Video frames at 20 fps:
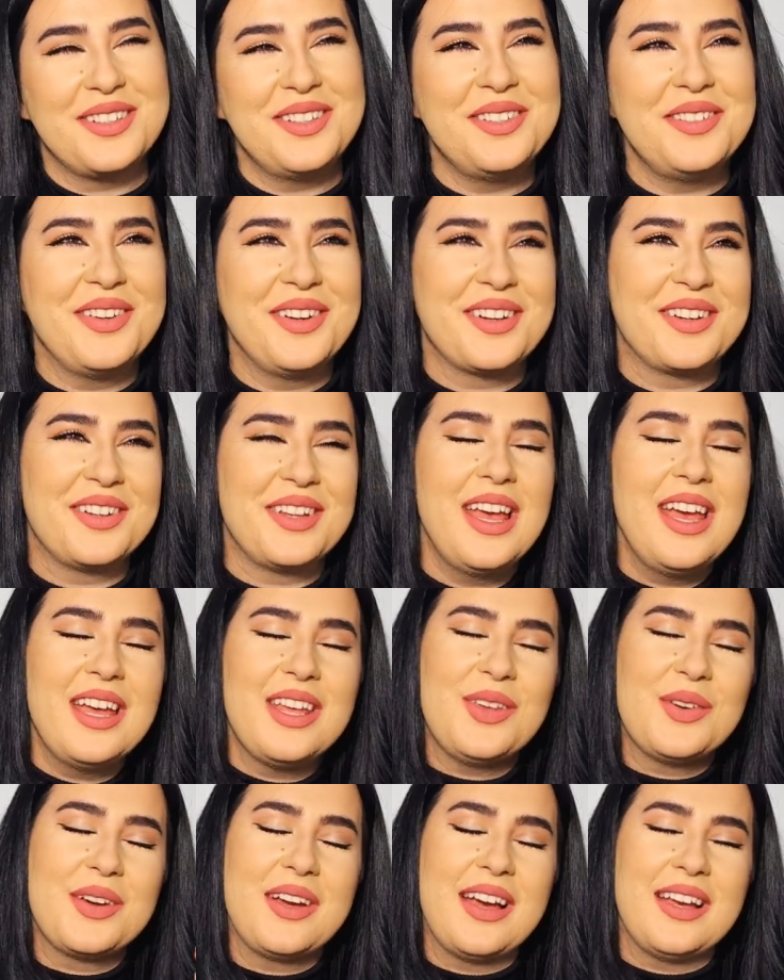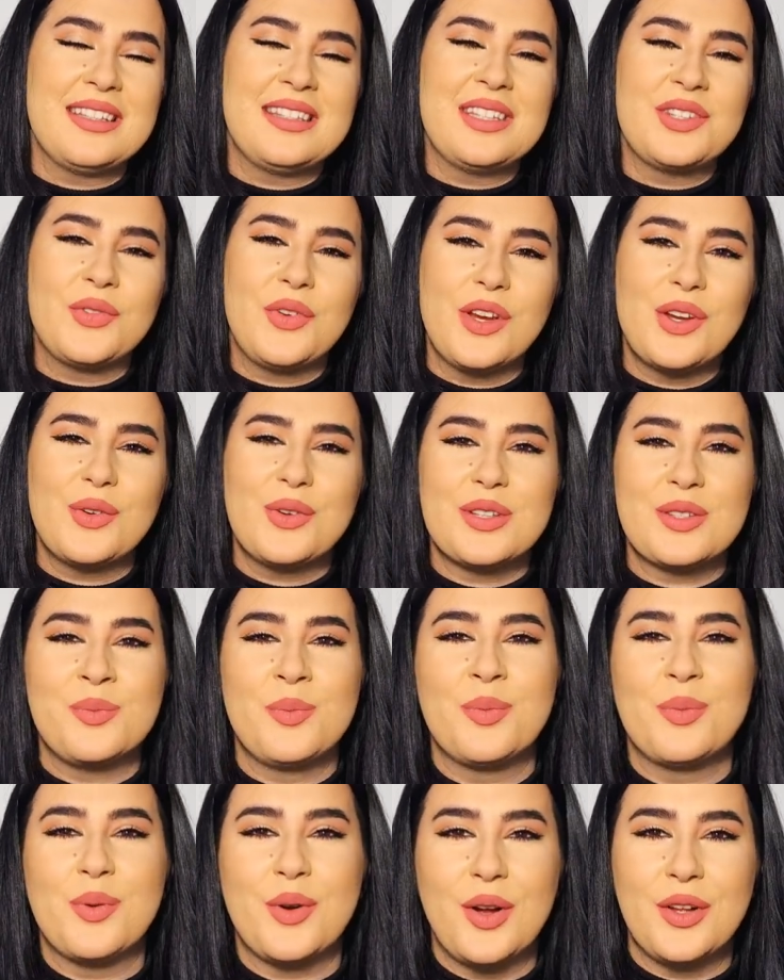Oh my god, you guys, this fragrance
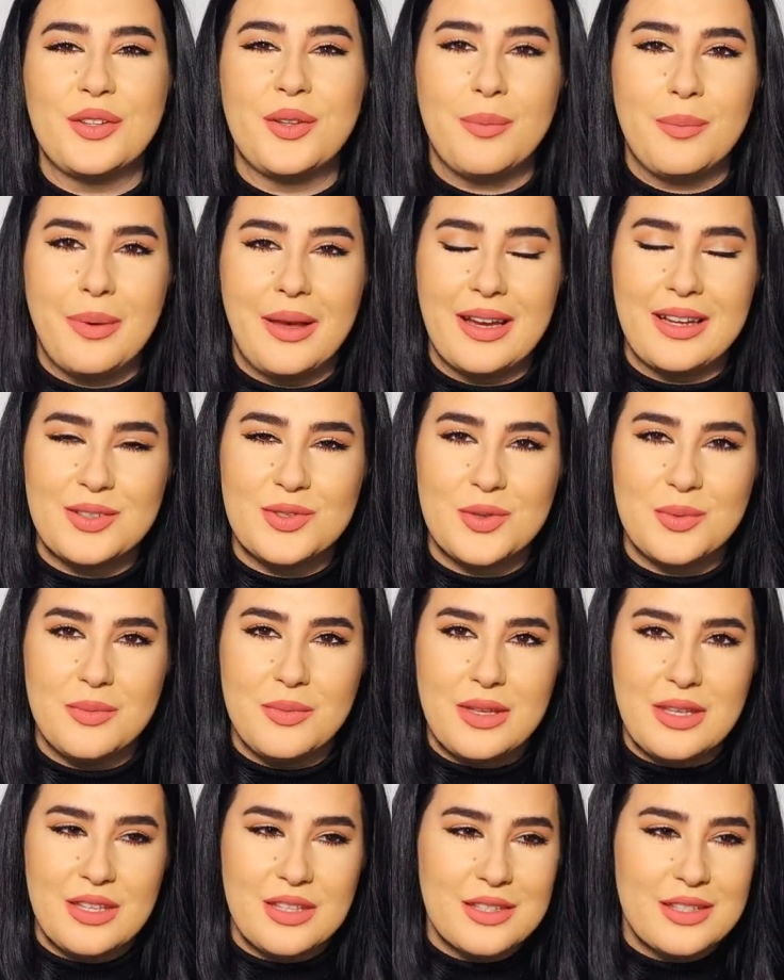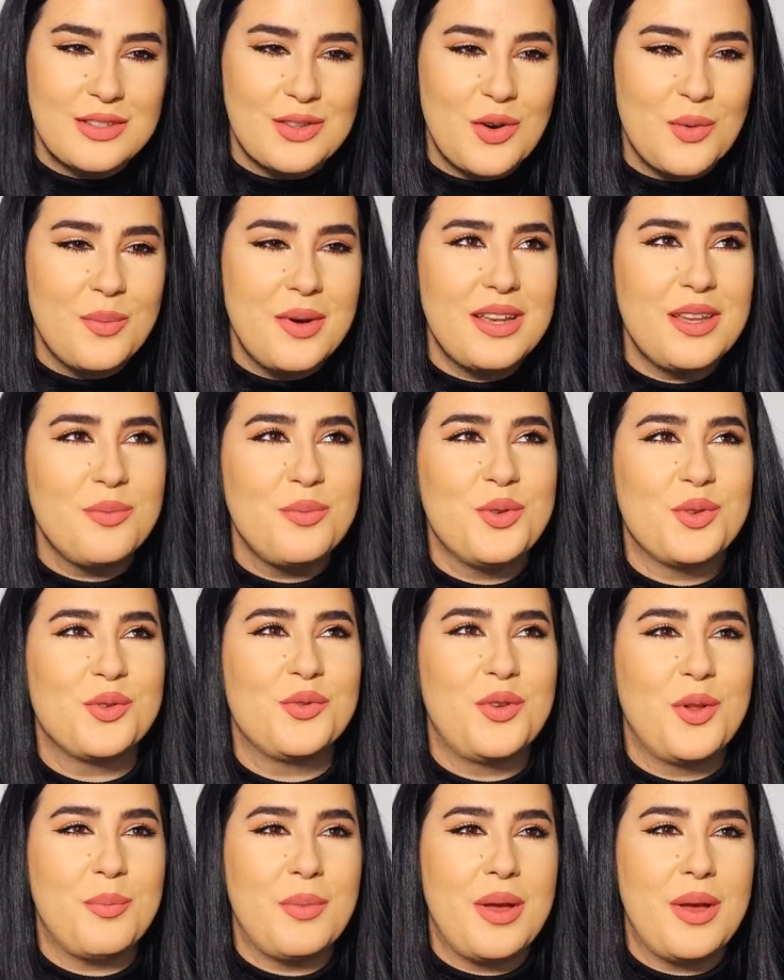brought back to me so many beautiful